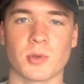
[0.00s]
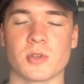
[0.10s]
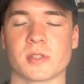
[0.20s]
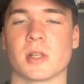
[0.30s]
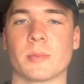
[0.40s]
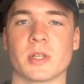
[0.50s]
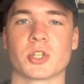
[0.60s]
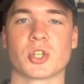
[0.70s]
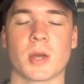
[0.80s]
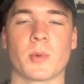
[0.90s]
using the
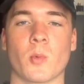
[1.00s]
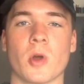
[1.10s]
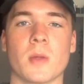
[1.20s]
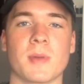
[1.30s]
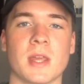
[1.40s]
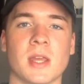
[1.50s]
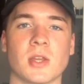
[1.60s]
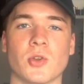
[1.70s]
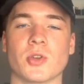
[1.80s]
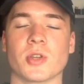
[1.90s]
Limitless chip, we want to be
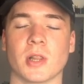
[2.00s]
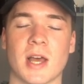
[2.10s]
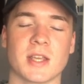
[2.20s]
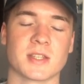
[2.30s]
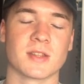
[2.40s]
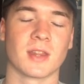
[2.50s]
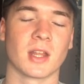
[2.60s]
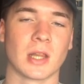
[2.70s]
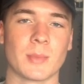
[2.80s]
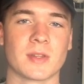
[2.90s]
utilising the
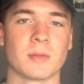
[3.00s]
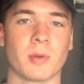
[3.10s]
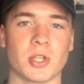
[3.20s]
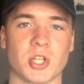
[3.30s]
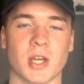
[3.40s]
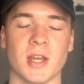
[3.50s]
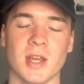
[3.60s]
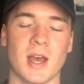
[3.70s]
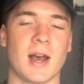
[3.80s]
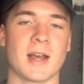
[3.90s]
unlimited budget
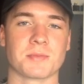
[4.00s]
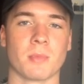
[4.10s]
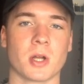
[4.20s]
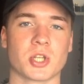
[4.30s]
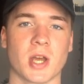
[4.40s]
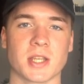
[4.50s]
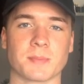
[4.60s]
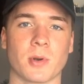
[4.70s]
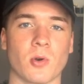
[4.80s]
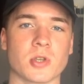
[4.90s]
as much as
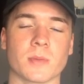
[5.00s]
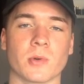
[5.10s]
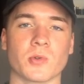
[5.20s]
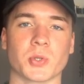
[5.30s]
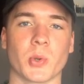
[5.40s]
possible. So we